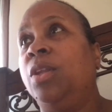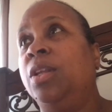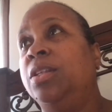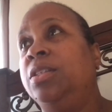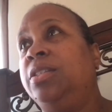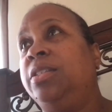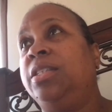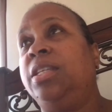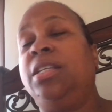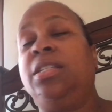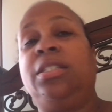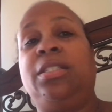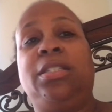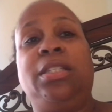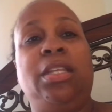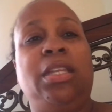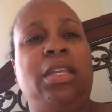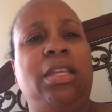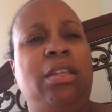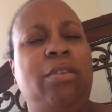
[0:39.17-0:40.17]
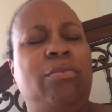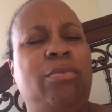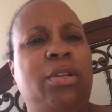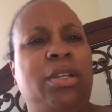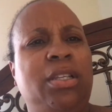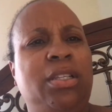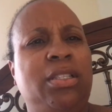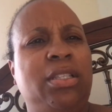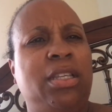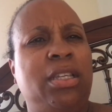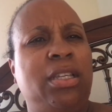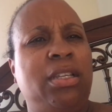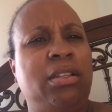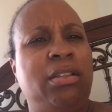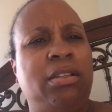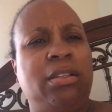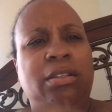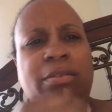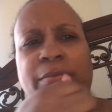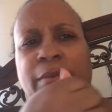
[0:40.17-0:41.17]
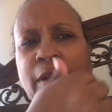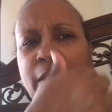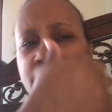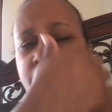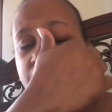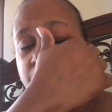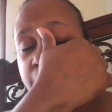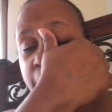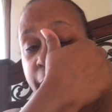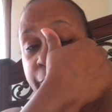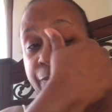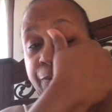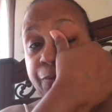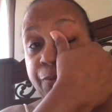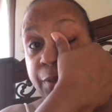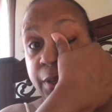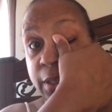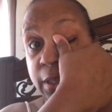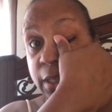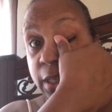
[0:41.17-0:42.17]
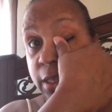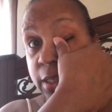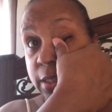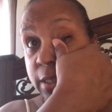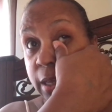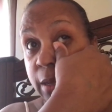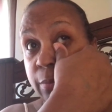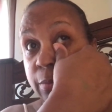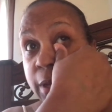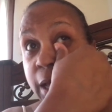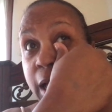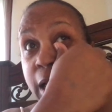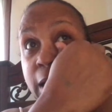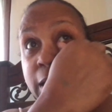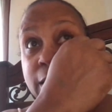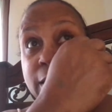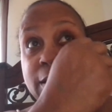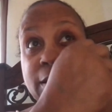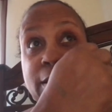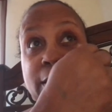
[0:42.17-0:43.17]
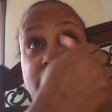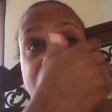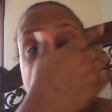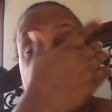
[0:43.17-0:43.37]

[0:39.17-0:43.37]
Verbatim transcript: 60, what is it? Uh, about 50 some dollars